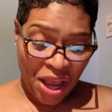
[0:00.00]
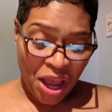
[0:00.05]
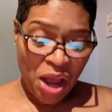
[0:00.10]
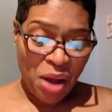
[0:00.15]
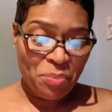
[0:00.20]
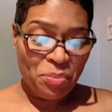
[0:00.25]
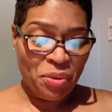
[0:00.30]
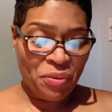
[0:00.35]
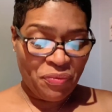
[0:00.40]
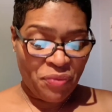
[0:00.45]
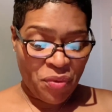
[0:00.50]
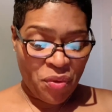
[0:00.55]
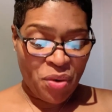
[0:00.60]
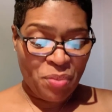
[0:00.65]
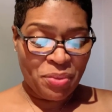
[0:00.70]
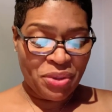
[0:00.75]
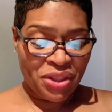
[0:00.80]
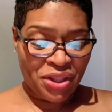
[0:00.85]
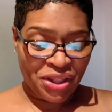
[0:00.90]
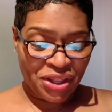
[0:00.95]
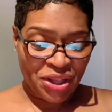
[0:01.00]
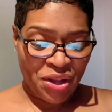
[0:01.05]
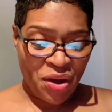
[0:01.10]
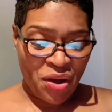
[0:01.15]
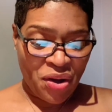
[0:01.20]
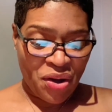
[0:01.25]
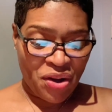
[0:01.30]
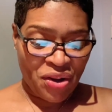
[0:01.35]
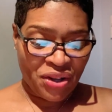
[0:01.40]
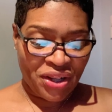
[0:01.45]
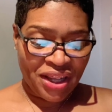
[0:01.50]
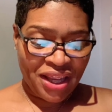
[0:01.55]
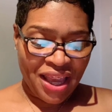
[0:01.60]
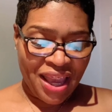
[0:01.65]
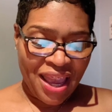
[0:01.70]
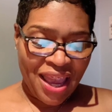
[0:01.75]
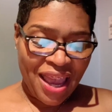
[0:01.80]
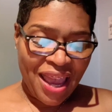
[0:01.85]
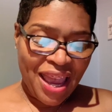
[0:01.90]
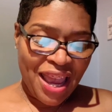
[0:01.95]
Performing the song.
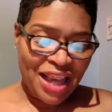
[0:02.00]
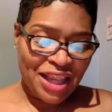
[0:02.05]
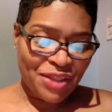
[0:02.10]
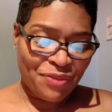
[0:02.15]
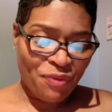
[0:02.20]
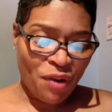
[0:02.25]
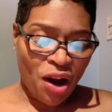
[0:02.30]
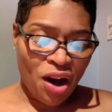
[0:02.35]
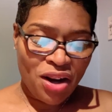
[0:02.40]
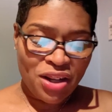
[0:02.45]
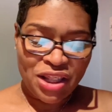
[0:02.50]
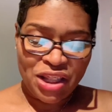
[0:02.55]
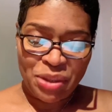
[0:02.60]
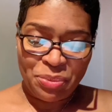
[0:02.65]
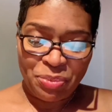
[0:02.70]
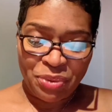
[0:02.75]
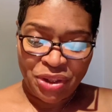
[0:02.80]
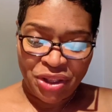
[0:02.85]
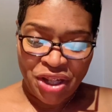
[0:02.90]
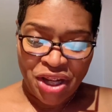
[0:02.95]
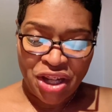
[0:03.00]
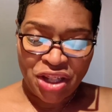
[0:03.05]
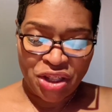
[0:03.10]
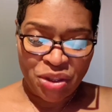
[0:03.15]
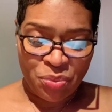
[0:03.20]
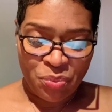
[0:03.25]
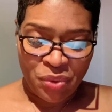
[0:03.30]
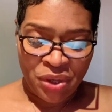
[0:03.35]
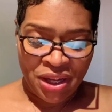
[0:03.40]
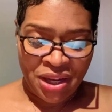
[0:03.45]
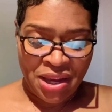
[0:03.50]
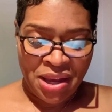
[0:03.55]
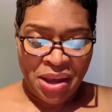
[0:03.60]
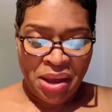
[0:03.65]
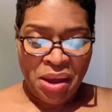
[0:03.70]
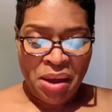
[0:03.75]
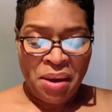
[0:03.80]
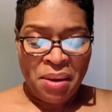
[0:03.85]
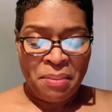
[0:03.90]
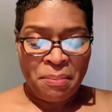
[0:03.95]
As far as the production went,
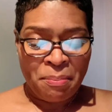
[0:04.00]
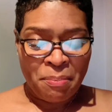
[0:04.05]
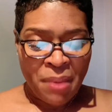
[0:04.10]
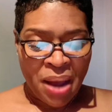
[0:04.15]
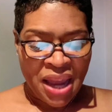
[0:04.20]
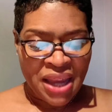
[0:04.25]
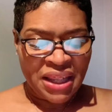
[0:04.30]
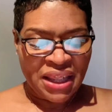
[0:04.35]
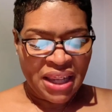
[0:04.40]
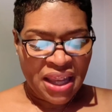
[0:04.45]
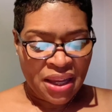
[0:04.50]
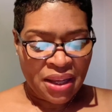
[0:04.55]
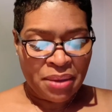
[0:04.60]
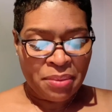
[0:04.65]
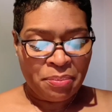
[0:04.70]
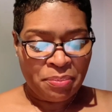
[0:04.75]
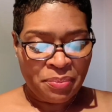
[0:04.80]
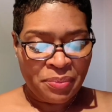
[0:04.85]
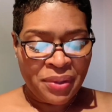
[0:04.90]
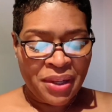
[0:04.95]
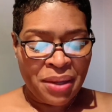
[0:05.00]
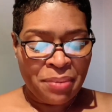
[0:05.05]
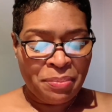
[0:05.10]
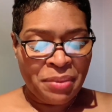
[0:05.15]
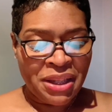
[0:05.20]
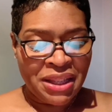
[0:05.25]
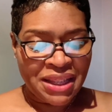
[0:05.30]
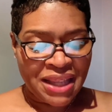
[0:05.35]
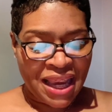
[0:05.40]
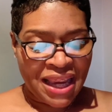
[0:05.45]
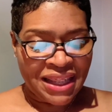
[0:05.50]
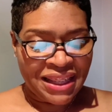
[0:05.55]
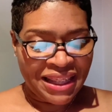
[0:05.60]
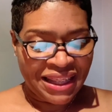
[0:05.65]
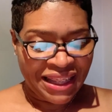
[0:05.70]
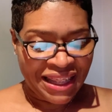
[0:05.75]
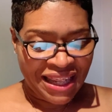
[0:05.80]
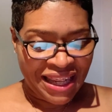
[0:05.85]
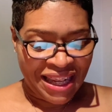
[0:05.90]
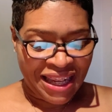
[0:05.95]
Mike let me take the
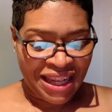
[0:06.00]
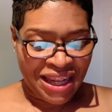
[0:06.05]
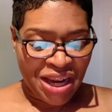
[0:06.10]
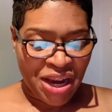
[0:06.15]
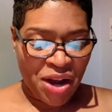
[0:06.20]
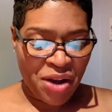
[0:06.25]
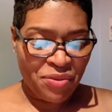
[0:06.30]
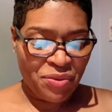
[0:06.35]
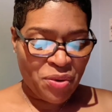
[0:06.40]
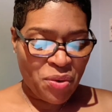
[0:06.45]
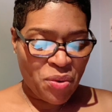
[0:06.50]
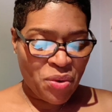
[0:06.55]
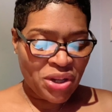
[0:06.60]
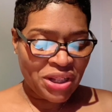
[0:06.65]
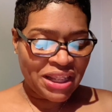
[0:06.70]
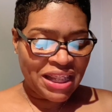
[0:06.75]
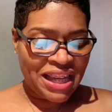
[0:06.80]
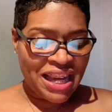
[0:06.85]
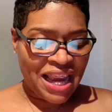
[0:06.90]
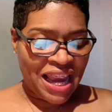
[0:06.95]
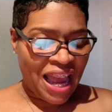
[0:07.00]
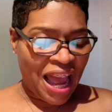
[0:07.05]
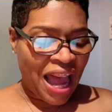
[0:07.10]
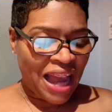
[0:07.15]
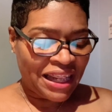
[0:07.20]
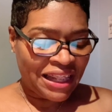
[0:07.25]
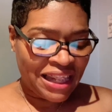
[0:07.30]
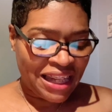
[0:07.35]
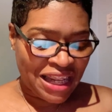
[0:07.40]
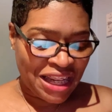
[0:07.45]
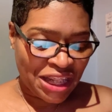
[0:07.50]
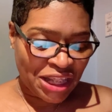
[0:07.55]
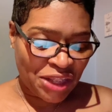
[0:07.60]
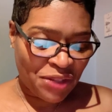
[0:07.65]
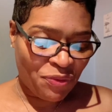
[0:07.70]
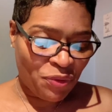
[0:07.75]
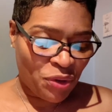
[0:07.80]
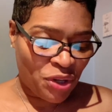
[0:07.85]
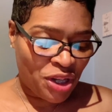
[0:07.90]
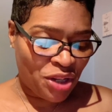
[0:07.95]
lead. Of course, he had ideas
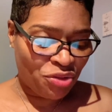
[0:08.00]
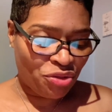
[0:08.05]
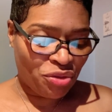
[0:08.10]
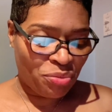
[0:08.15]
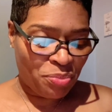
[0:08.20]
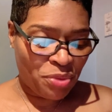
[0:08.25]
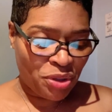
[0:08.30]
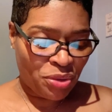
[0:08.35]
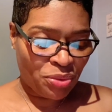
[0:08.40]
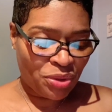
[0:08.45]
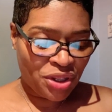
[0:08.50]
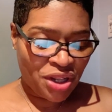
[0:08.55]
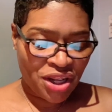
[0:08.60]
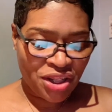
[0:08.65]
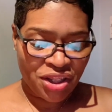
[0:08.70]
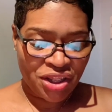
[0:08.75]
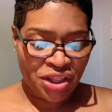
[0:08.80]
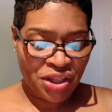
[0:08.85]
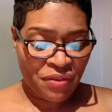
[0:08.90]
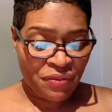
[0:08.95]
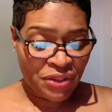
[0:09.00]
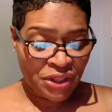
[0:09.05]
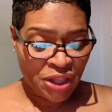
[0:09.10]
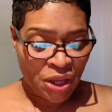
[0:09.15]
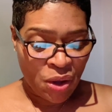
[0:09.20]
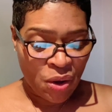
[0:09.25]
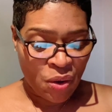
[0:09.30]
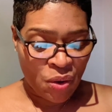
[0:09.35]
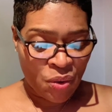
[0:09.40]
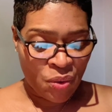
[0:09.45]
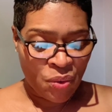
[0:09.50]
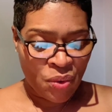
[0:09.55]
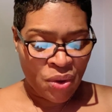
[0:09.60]
for instrumental touches of his own,